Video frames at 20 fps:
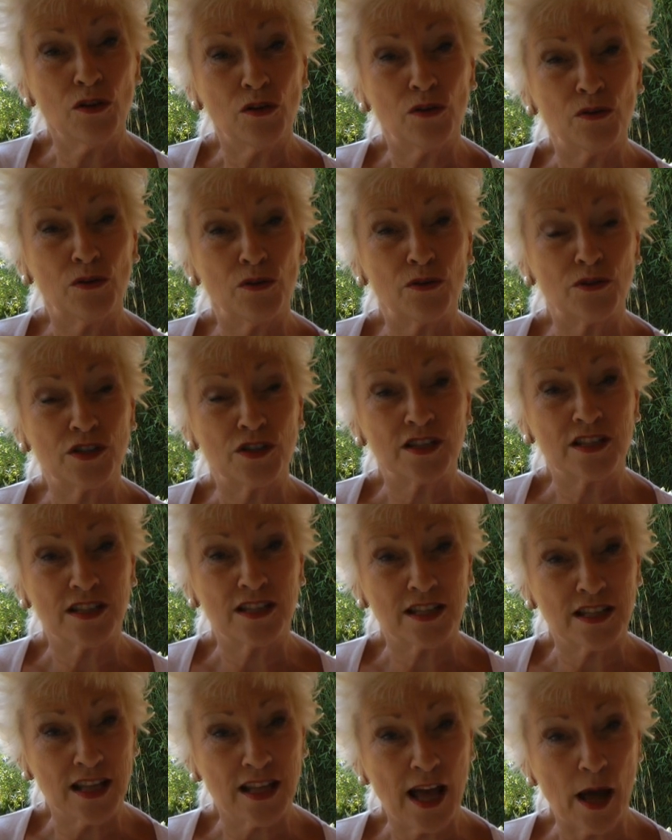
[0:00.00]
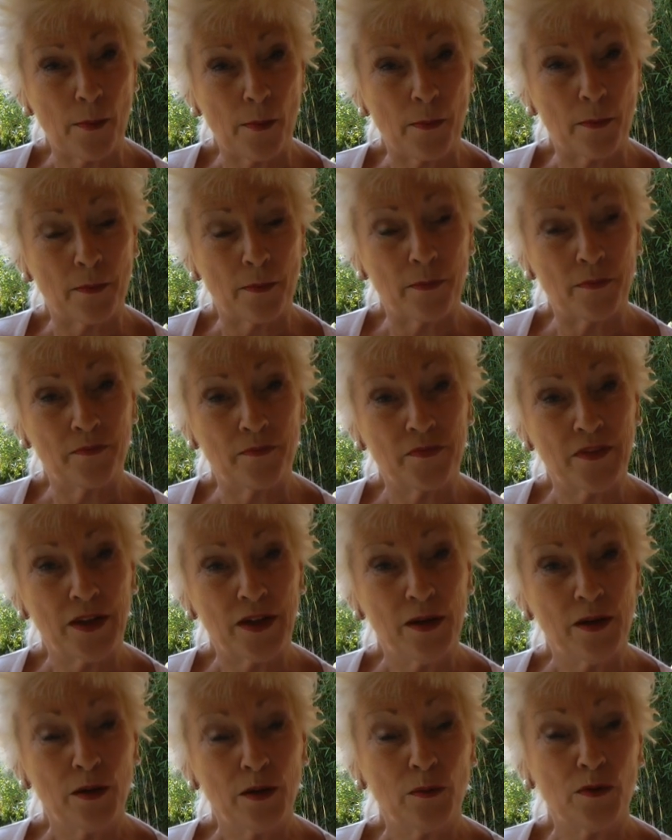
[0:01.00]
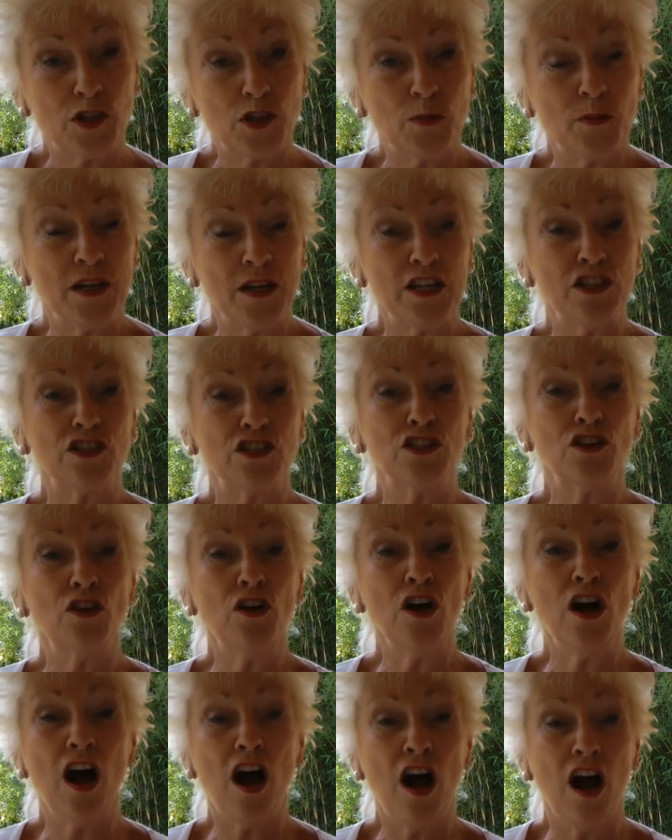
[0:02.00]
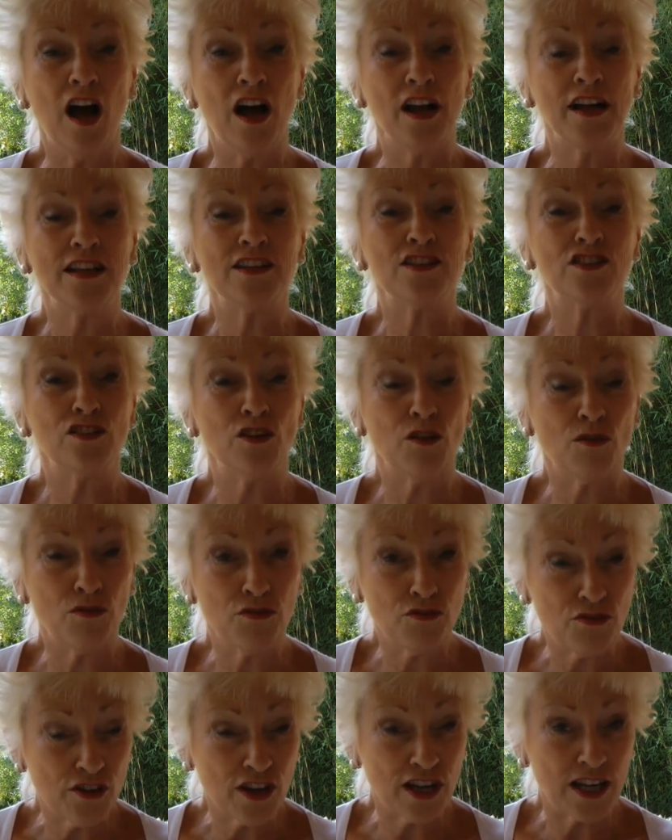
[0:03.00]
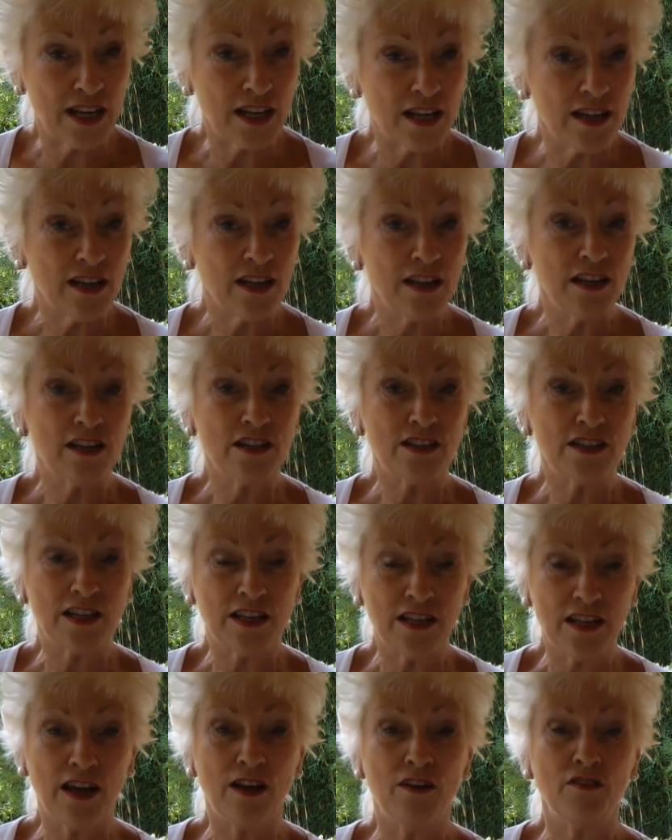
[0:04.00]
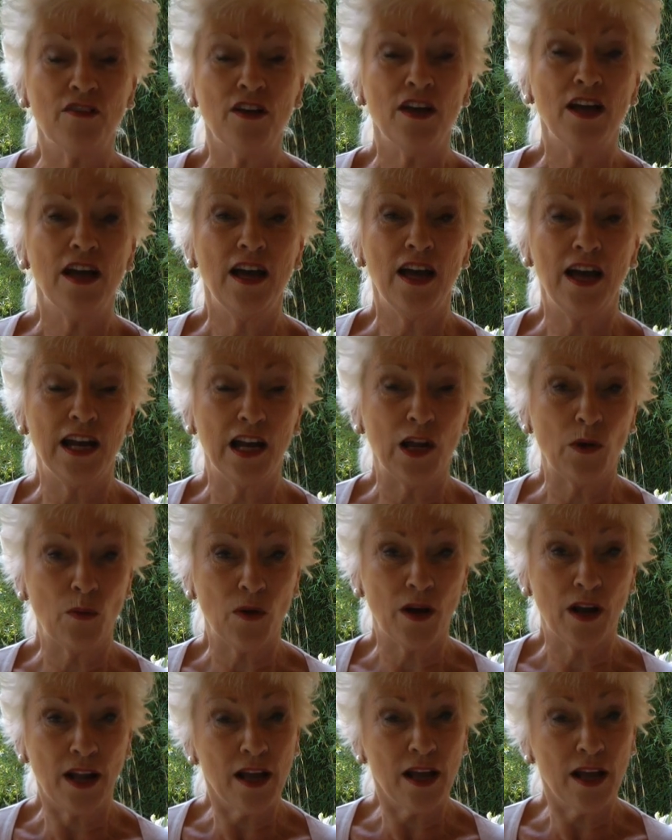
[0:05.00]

cord to them, which means your heart is not free to love anyone